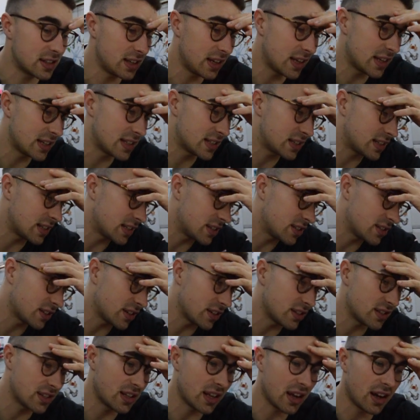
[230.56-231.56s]
list, it
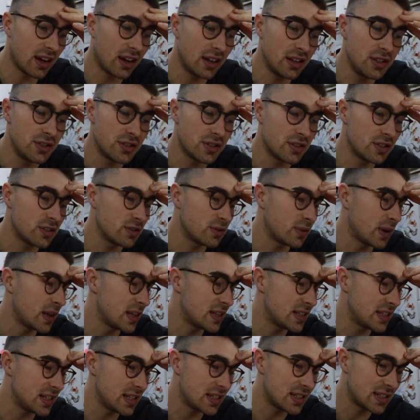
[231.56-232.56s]
shows that
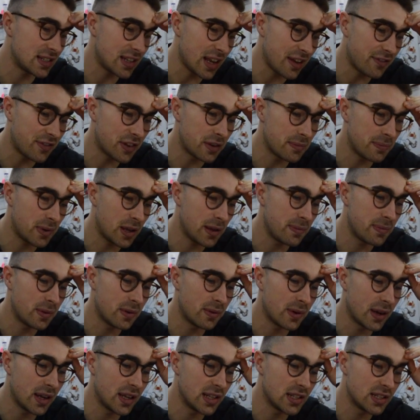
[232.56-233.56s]
127 people
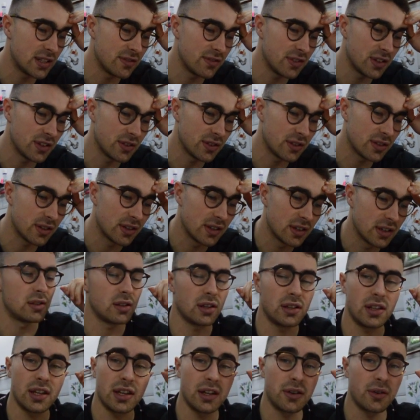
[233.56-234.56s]
were interviewed. So
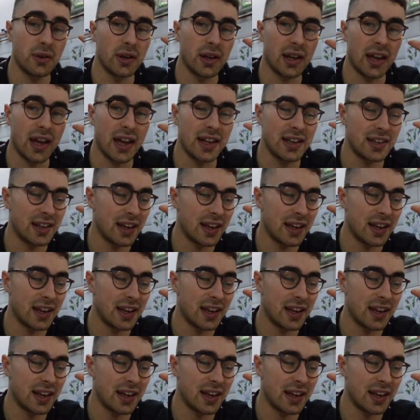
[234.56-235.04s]
I did a quick head